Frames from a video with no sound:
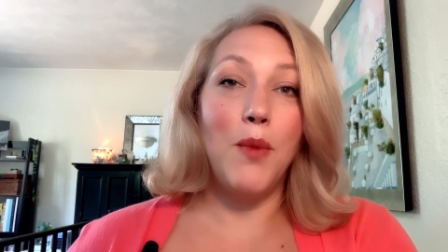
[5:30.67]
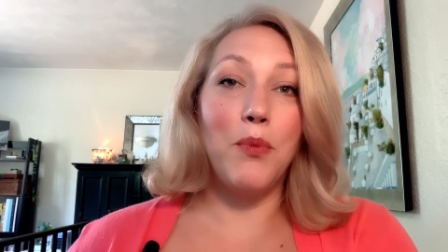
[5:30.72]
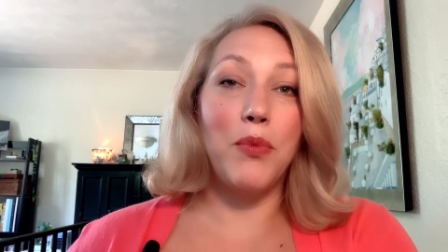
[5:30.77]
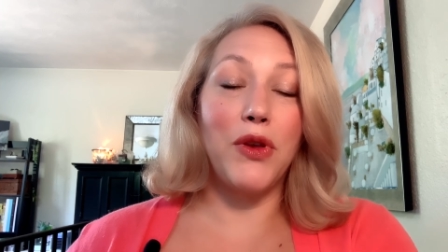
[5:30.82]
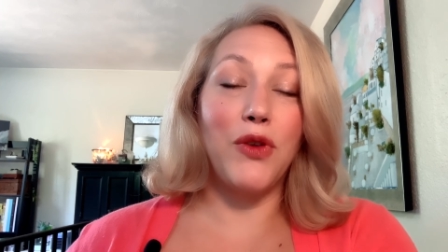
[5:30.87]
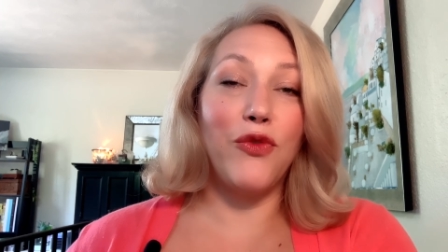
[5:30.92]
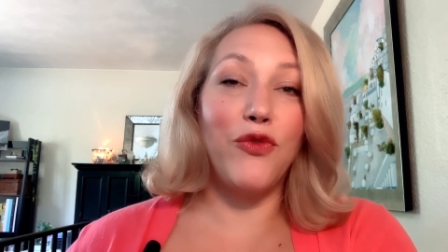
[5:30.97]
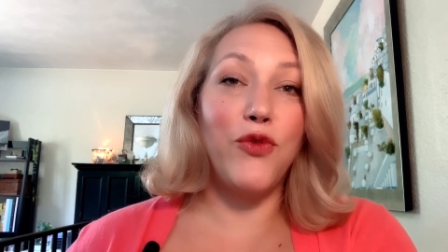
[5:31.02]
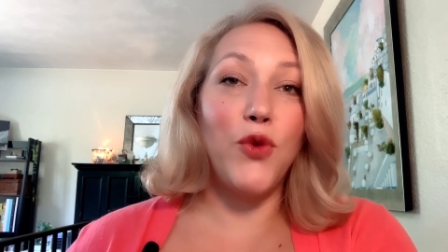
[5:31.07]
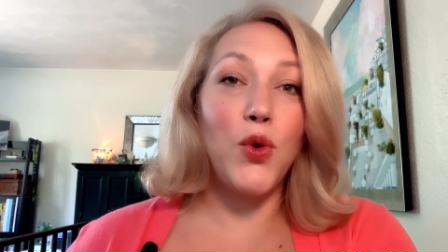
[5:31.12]

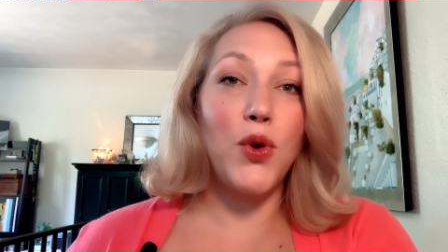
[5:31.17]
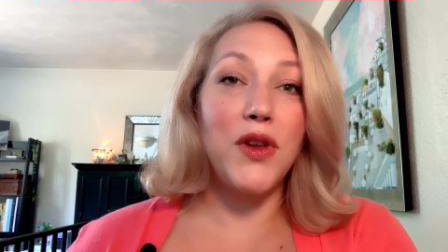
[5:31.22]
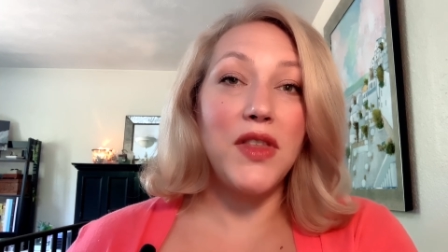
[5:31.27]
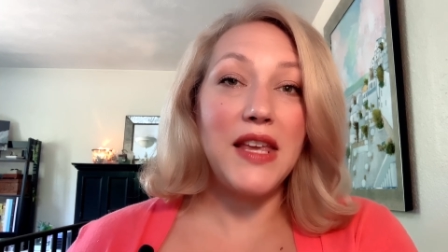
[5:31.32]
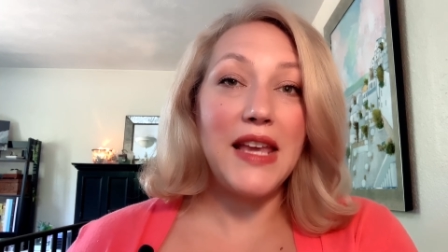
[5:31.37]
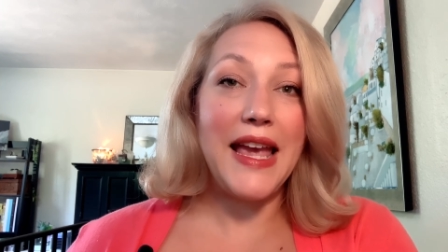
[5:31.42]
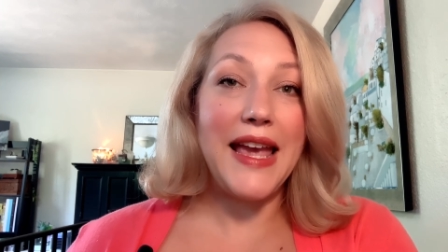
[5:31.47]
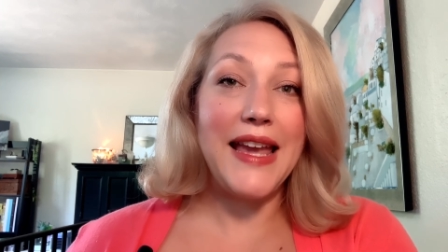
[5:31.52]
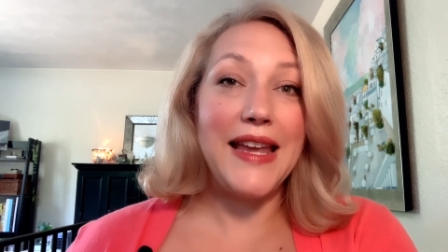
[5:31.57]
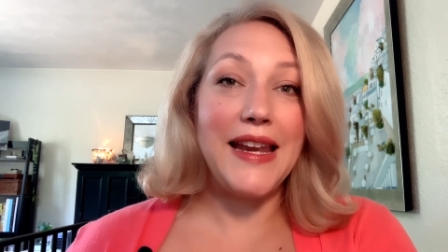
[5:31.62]
before
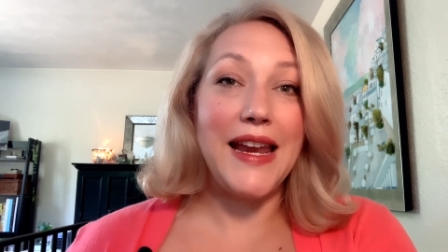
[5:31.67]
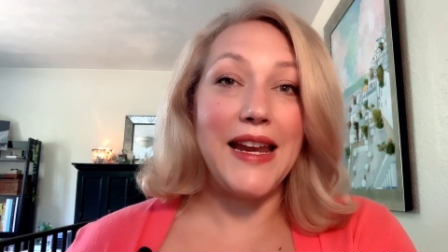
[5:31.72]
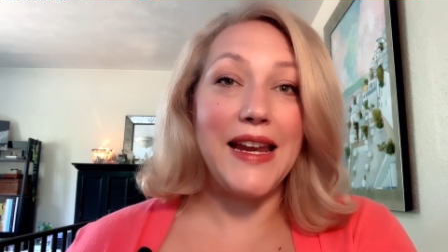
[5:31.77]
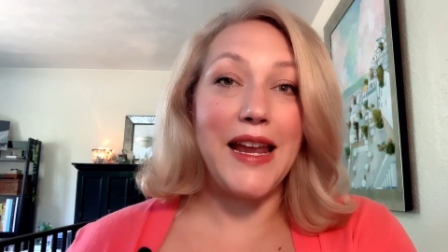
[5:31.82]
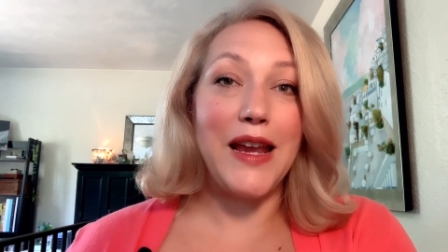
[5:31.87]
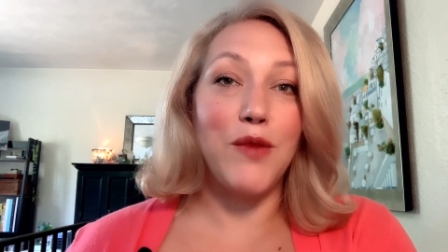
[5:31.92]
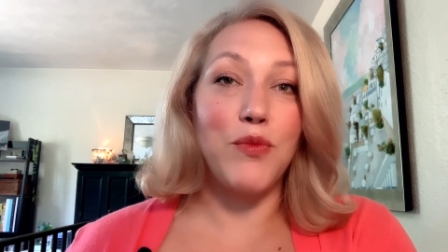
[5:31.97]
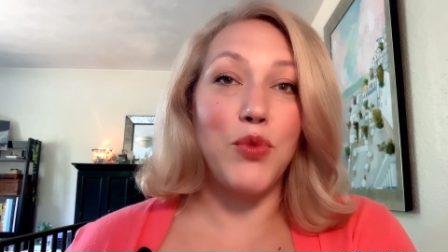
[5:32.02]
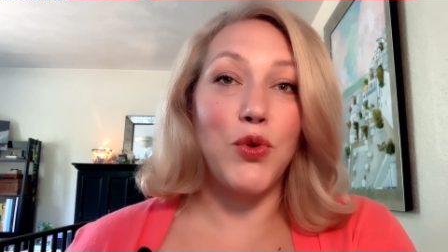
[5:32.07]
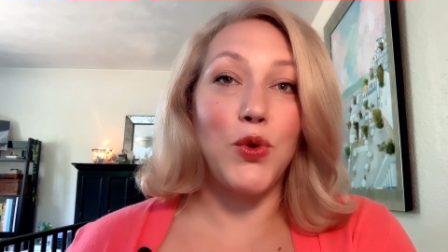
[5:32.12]
the
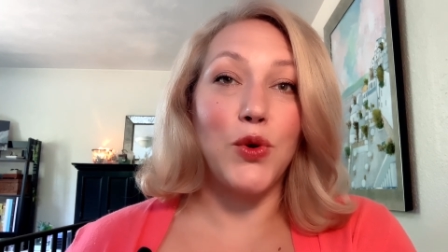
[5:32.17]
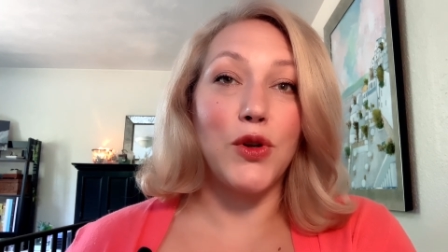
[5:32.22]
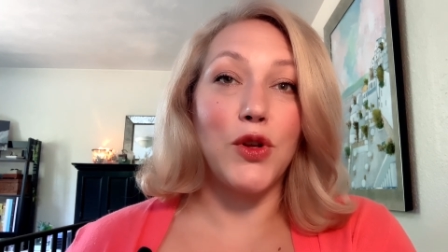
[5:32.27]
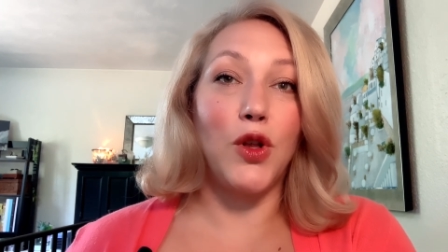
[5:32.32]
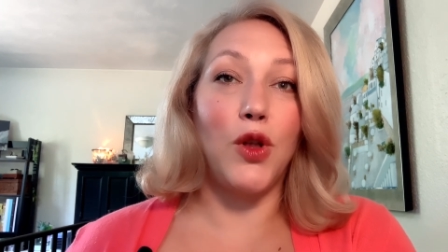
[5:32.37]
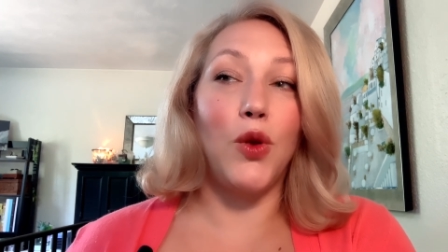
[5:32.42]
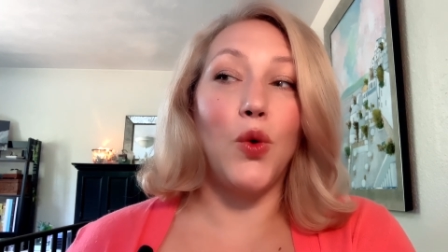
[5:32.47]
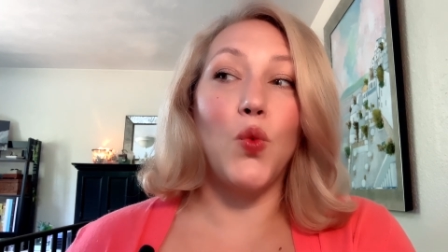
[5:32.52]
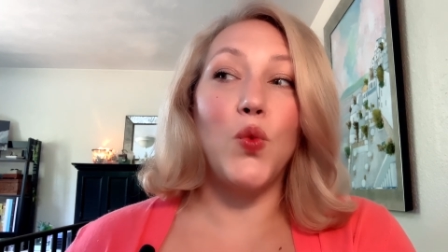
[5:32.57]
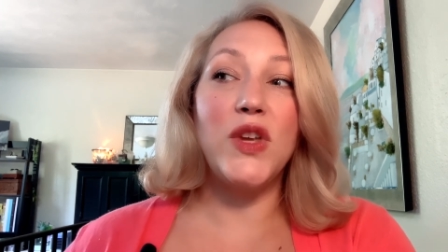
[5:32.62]
888 portal.